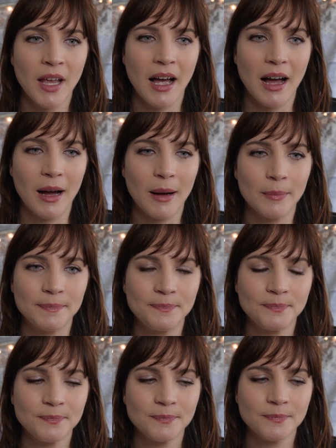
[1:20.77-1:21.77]
And
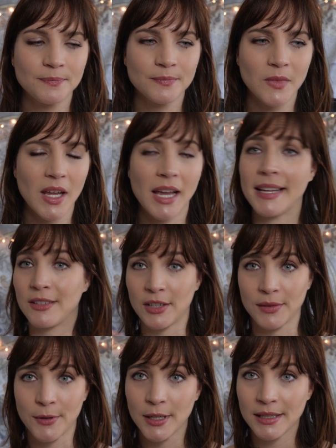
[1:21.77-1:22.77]

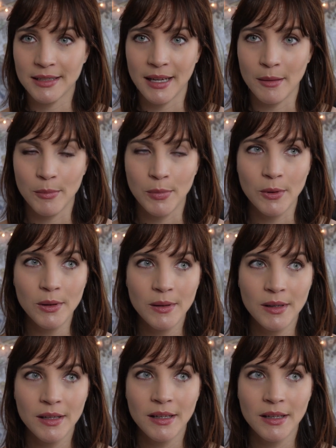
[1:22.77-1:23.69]
just for example,